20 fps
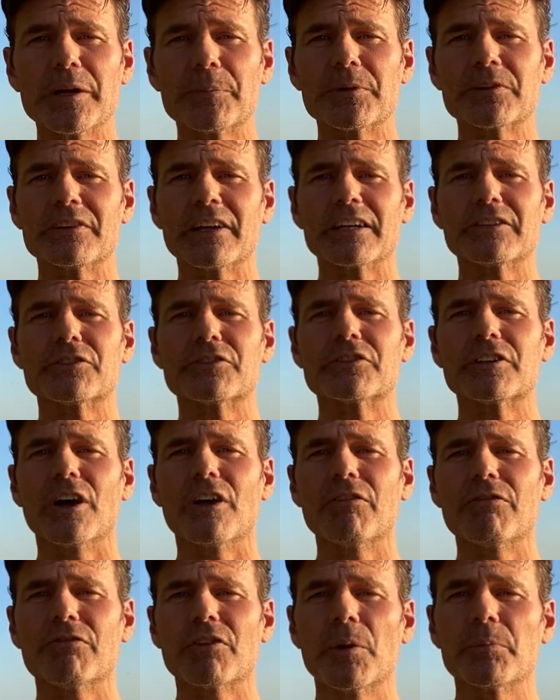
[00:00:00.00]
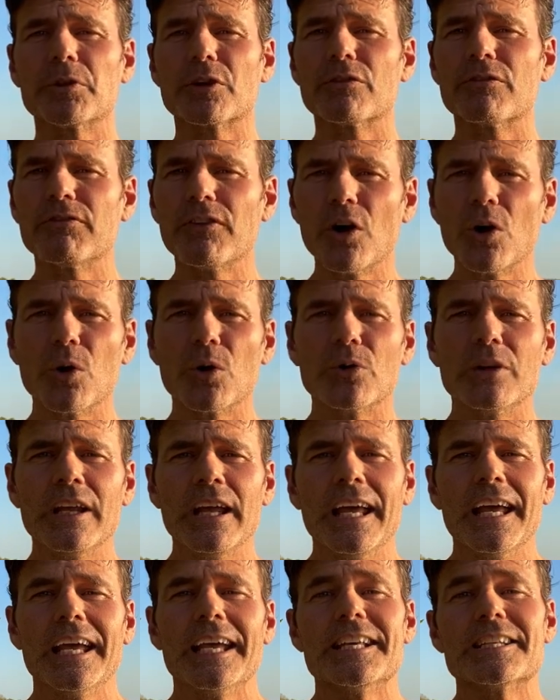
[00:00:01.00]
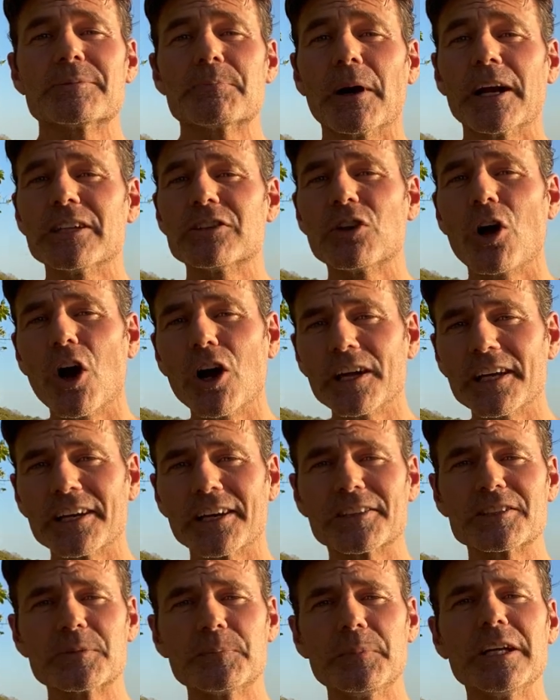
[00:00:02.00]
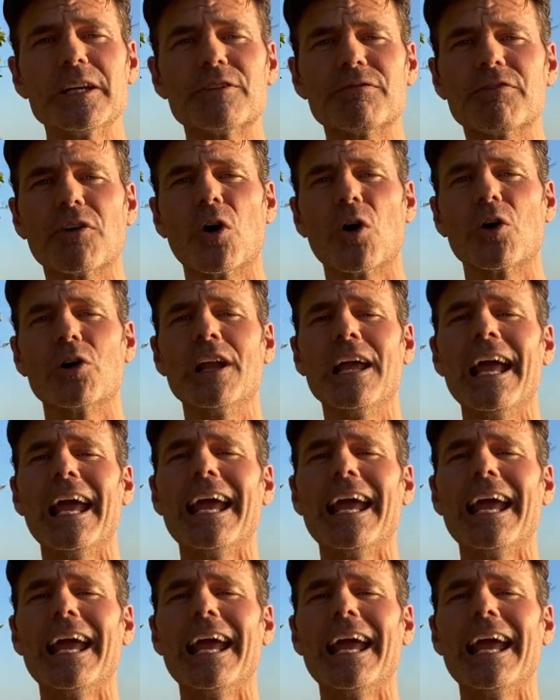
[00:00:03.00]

protect yourself from your phone is by talking on speakerphone